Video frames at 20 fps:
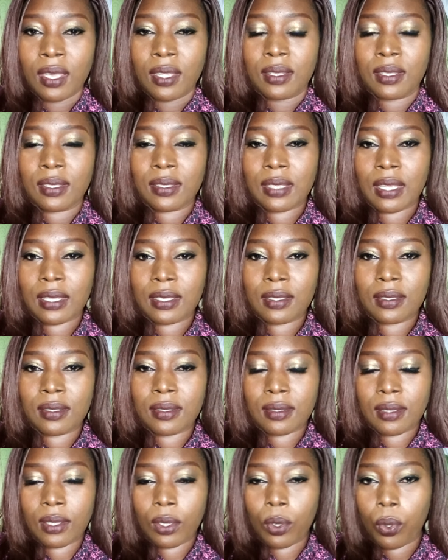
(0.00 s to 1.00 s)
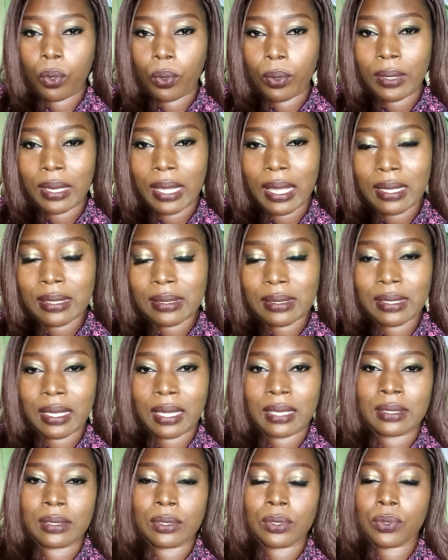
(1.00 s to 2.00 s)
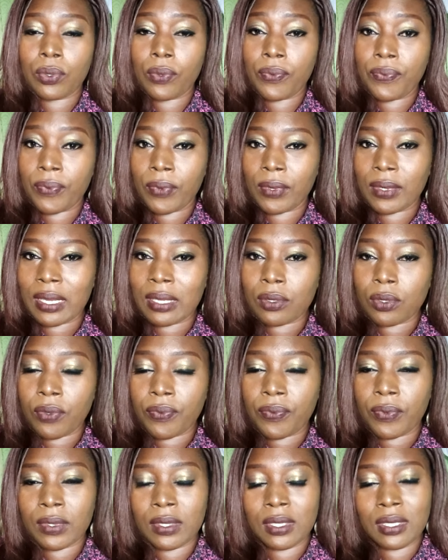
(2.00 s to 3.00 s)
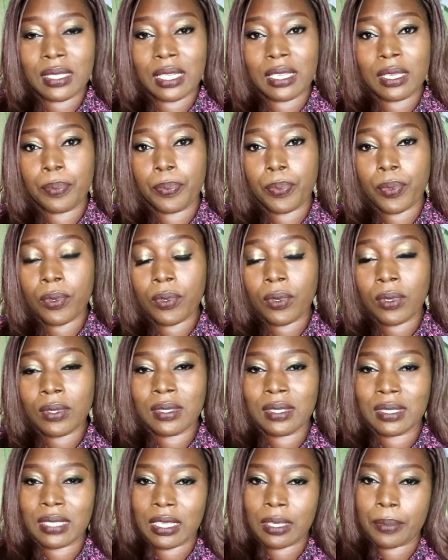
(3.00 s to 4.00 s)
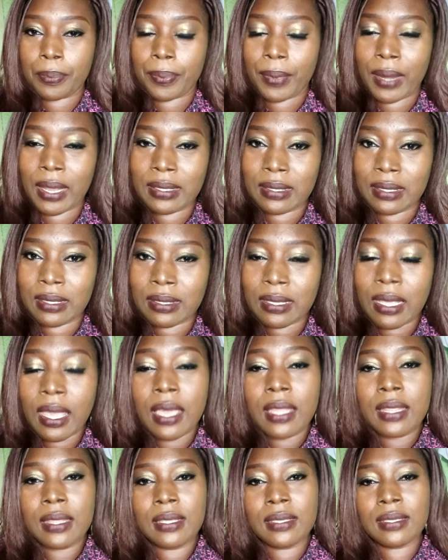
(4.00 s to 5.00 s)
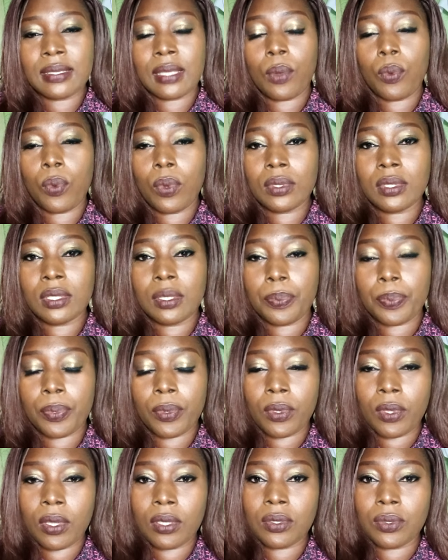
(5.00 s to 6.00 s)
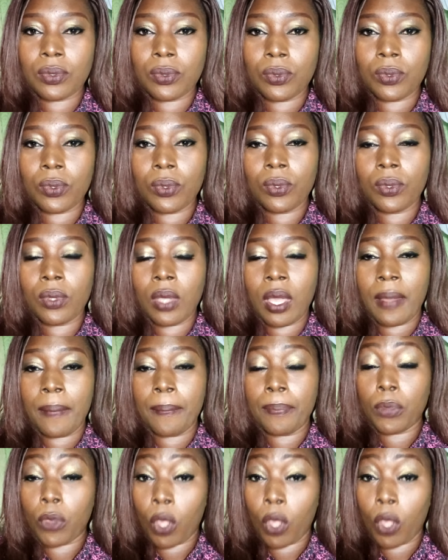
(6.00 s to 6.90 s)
these are the stakeholders and so forth and so forth these are the products these are the prices these are what the products do um,